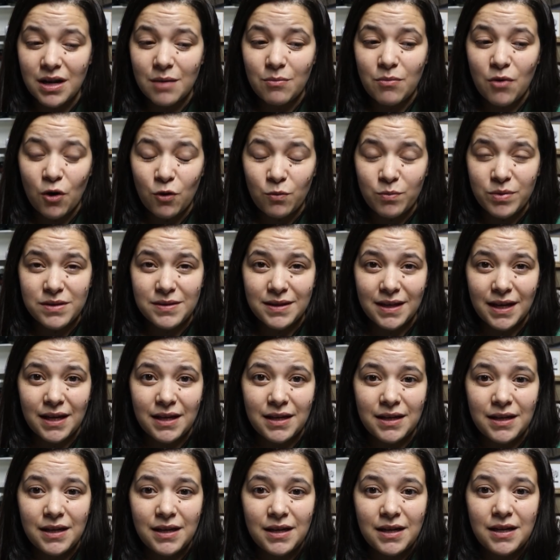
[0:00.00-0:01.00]
I'm hoping
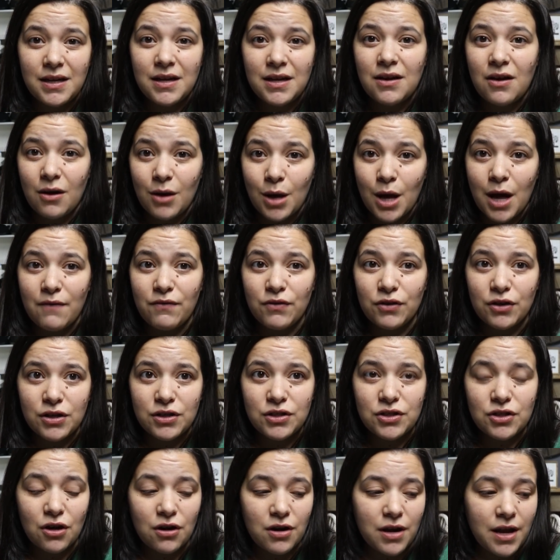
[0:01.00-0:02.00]
that I'll have a
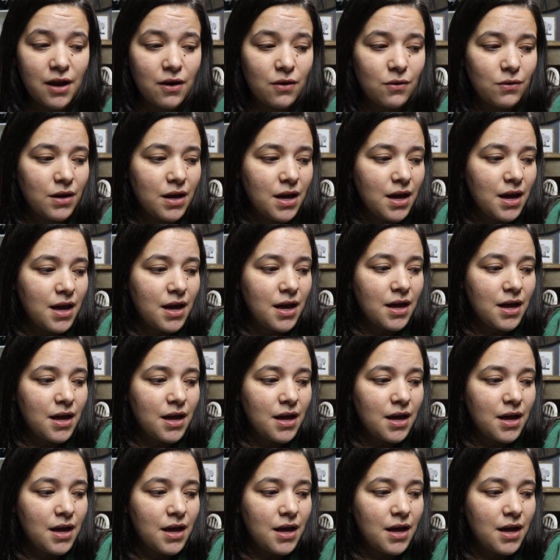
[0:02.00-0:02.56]
good turnout.